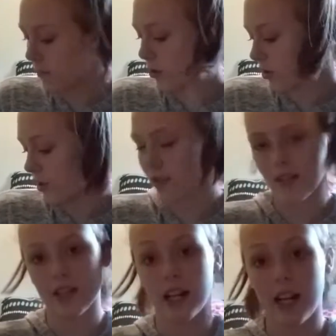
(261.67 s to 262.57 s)
more
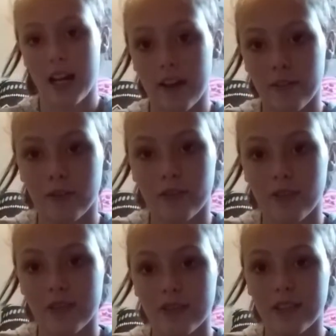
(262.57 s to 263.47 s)
shirts than I have
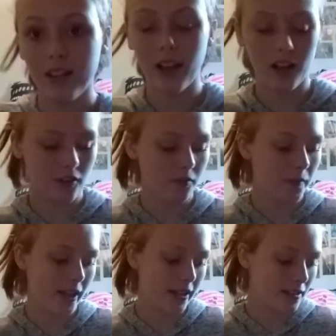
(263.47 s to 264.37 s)
of
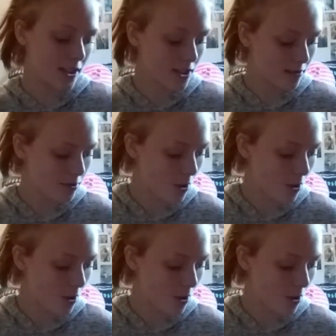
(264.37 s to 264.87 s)
pants.